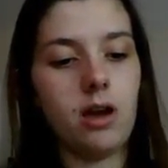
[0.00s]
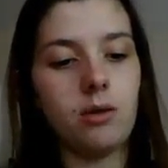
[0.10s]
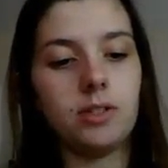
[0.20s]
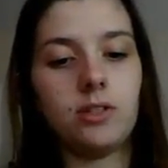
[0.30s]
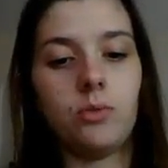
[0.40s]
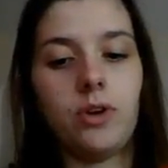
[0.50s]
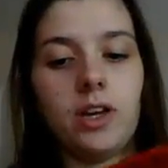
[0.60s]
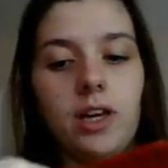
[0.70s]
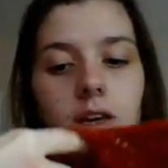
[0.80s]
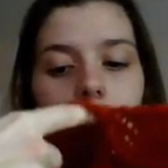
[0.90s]
I was still
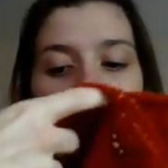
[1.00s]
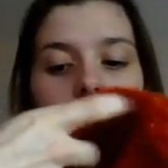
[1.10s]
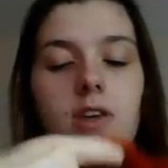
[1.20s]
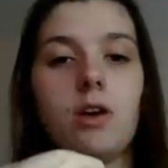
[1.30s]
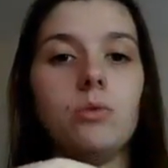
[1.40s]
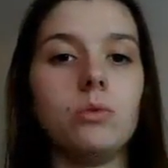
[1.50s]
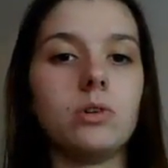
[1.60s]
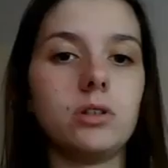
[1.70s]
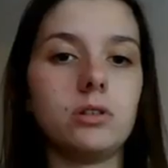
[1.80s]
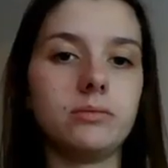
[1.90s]
working on the yoke